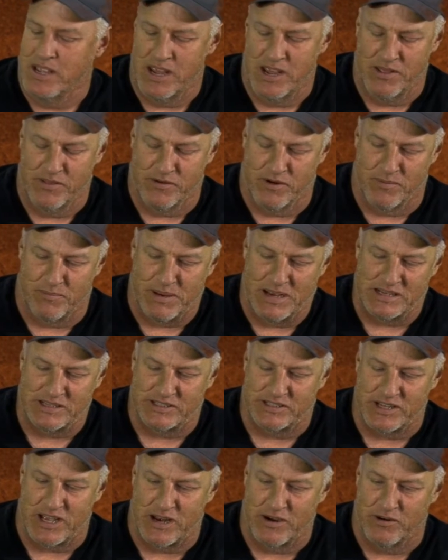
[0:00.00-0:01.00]
either a
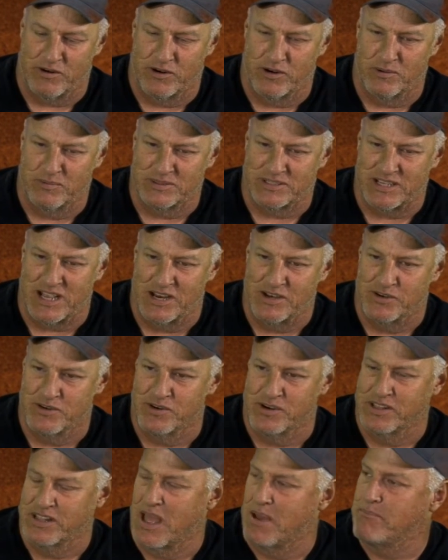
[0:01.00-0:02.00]
pesticide or an herbicide
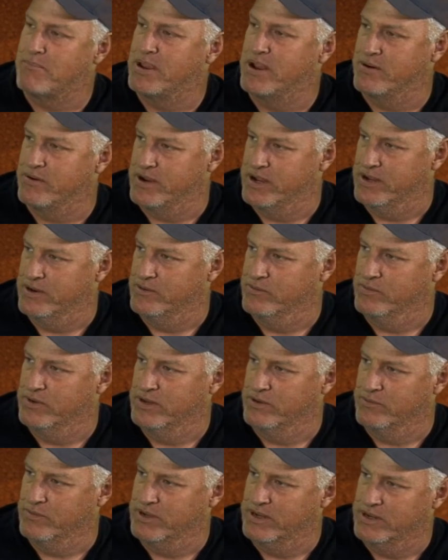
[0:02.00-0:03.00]
during that period
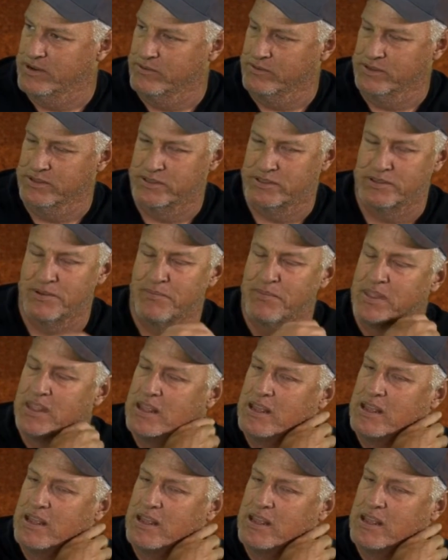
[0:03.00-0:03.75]
when it was,